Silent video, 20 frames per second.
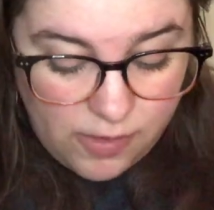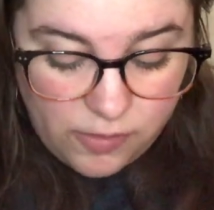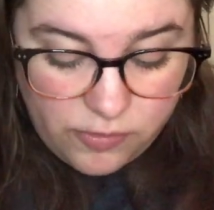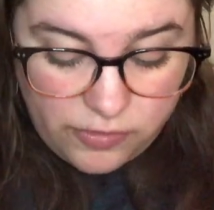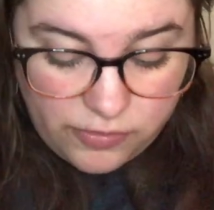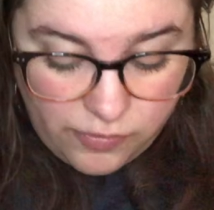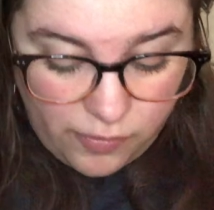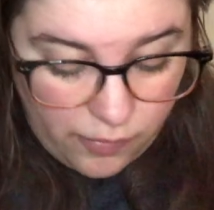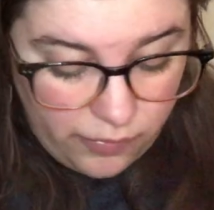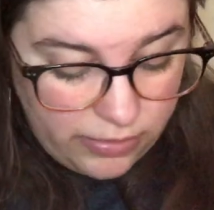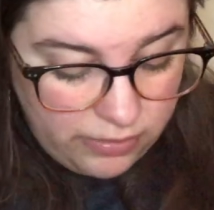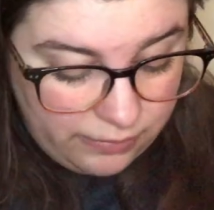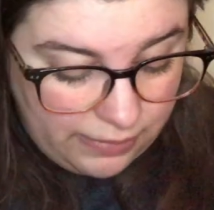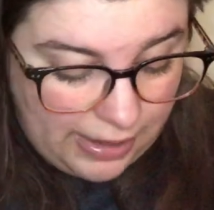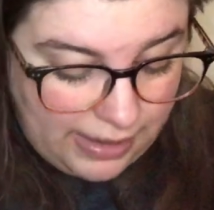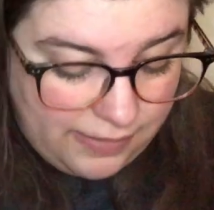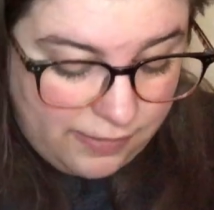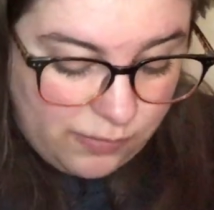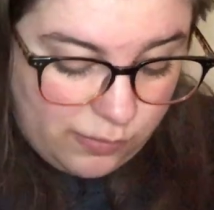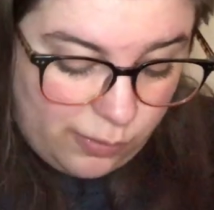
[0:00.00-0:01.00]
She's only
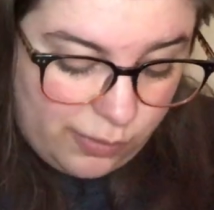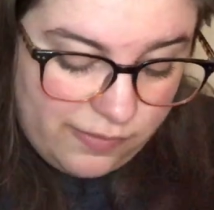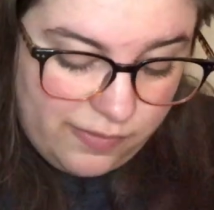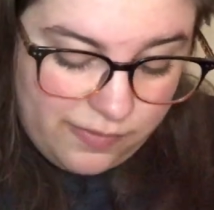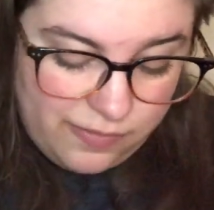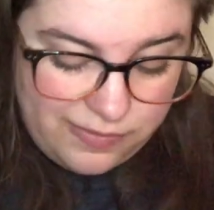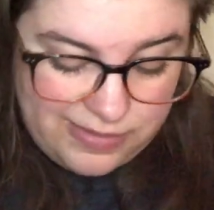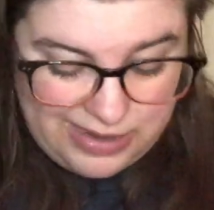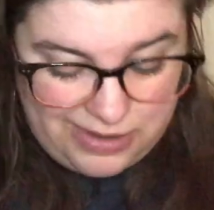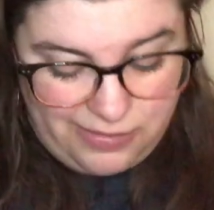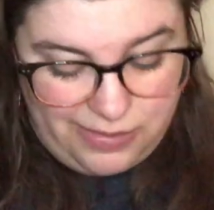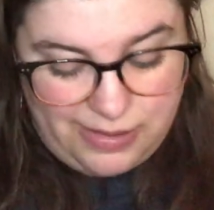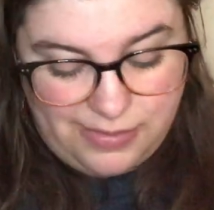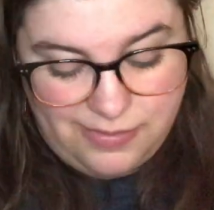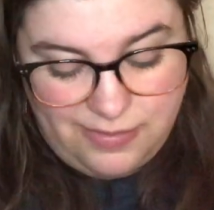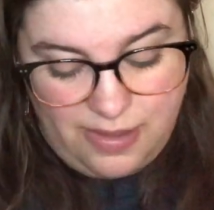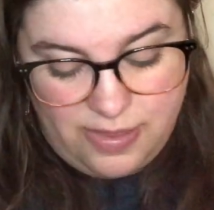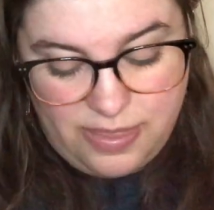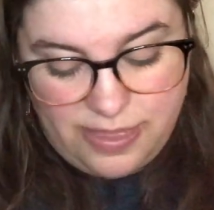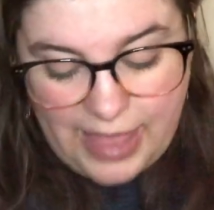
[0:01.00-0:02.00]
read Swords and
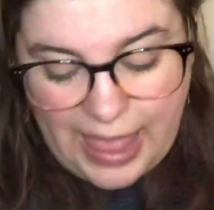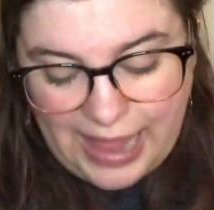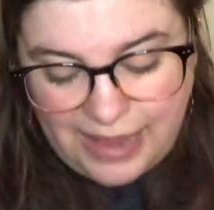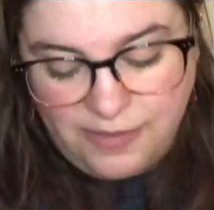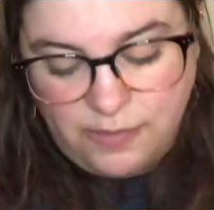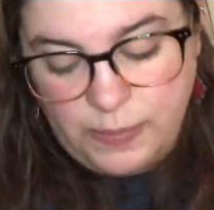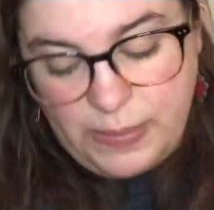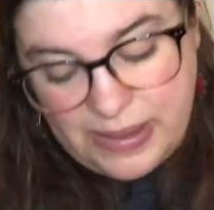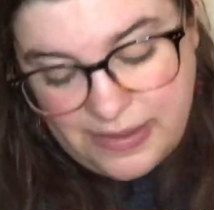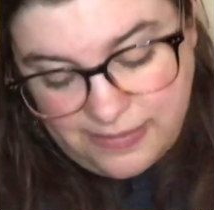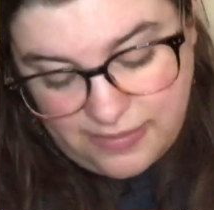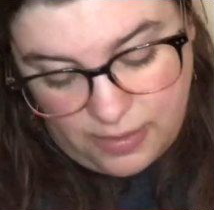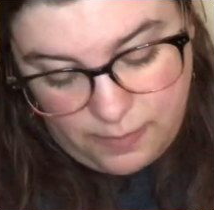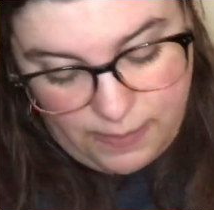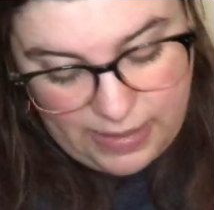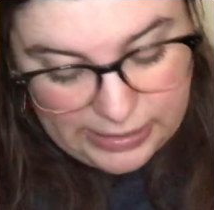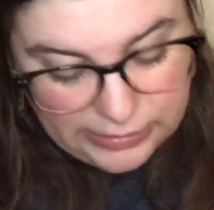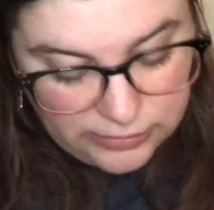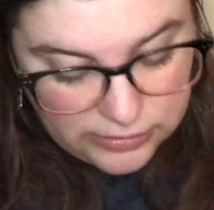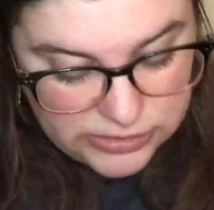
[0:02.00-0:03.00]
Secrets, and that's because I
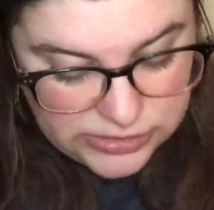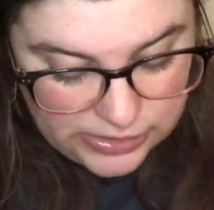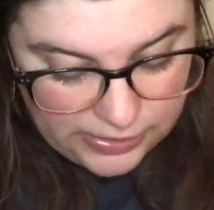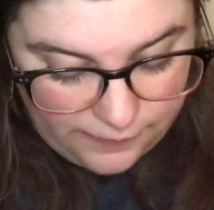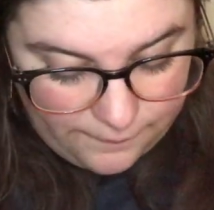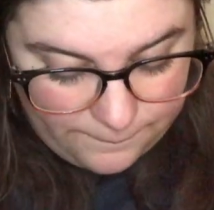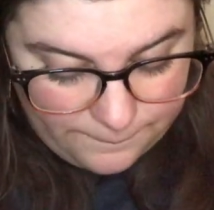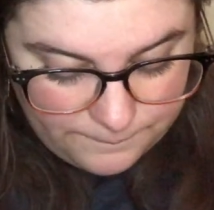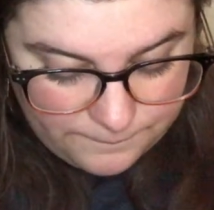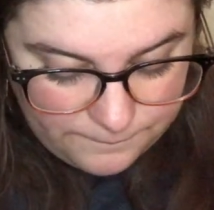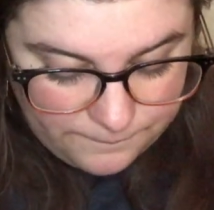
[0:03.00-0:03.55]
begged her to.